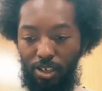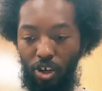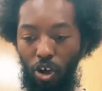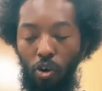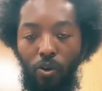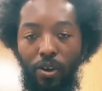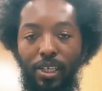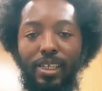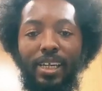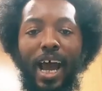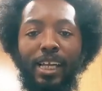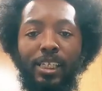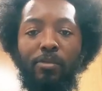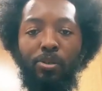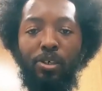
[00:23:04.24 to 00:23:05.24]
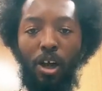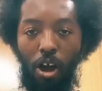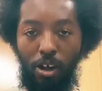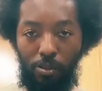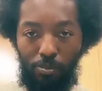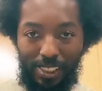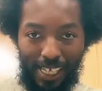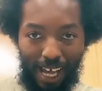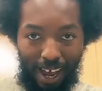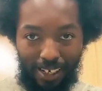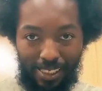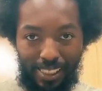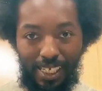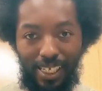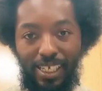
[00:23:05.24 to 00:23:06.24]
knowing not to put all them
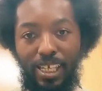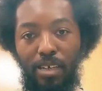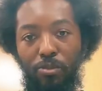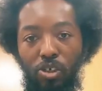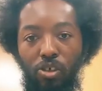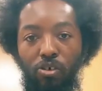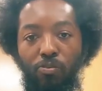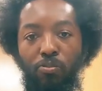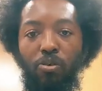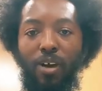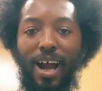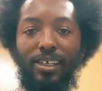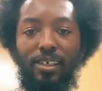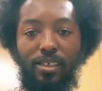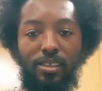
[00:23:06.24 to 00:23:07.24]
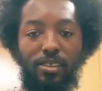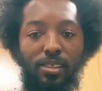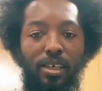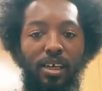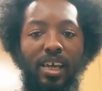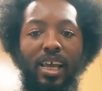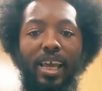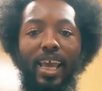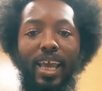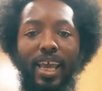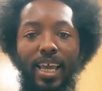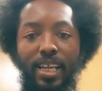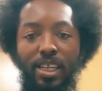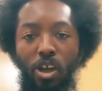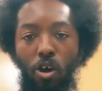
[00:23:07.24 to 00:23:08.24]
toxic chemical products
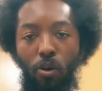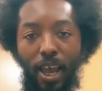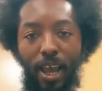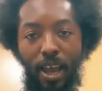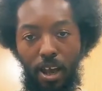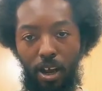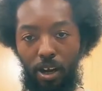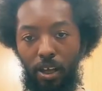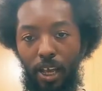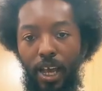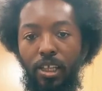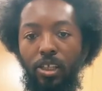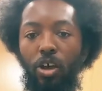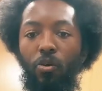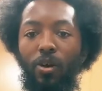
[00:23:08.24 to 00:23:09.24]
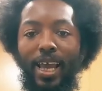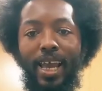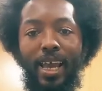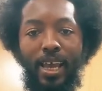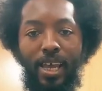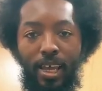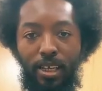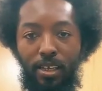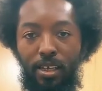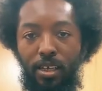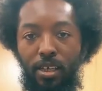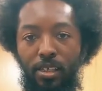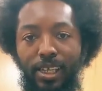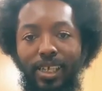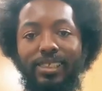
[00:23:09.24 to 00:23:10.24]
in your hair, in your head.
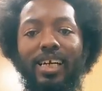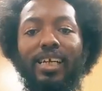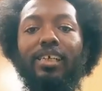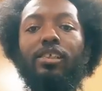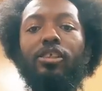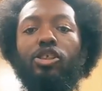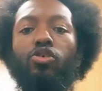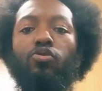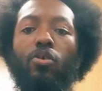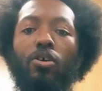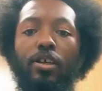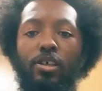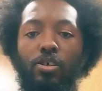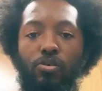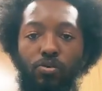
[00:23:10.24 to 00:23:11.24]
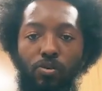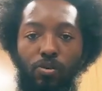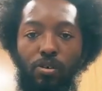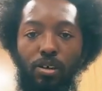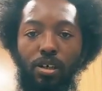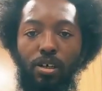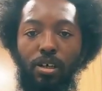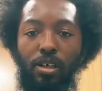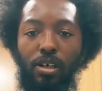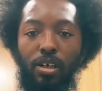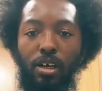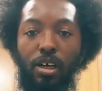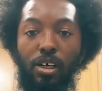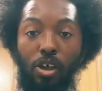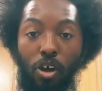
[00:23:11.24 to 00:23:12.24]
That's going to destroy you.
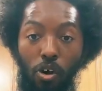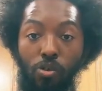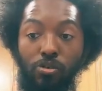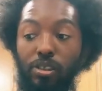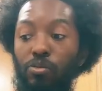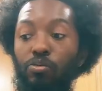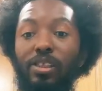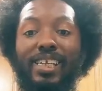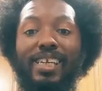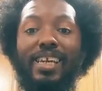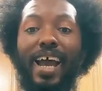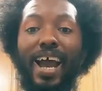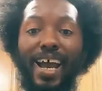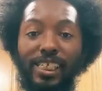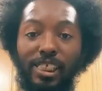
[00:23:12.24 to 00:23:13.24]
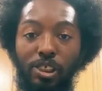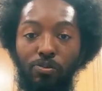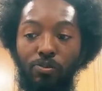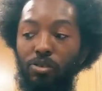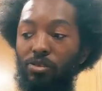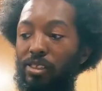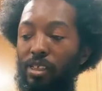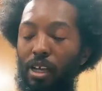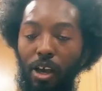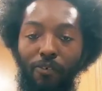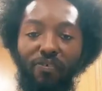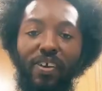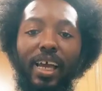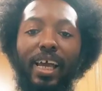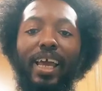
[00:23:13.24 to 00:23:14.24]
Go to the natural
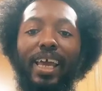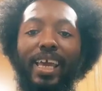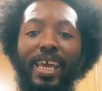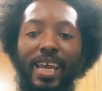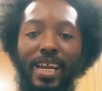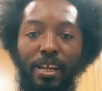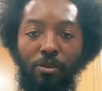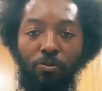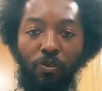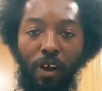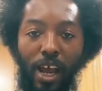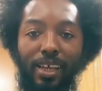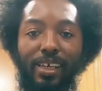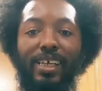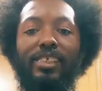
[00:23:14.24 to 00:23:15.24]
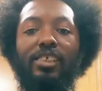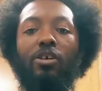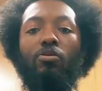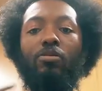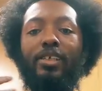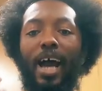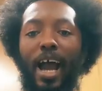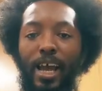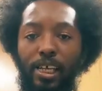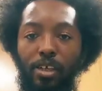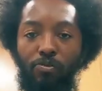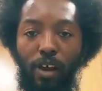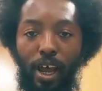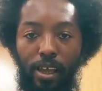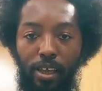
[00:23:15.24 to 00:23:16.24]
stuff. Eating right. Get your
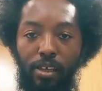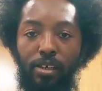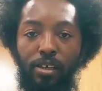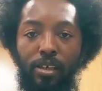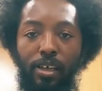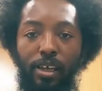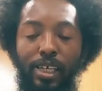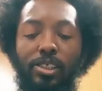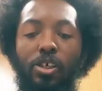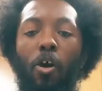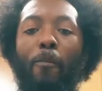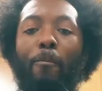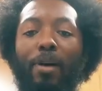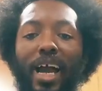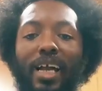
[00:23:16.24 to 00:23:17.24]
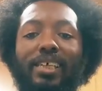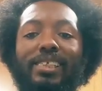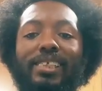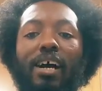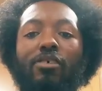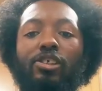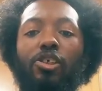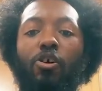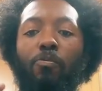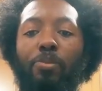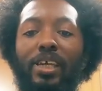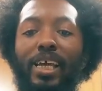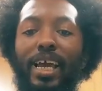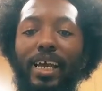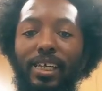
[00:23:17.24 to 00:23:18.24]
diet right. It's going to balance out your
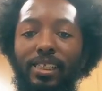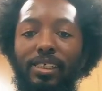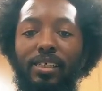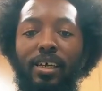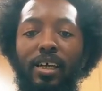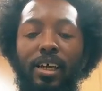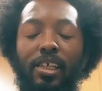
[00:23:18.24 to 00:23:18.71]
pH.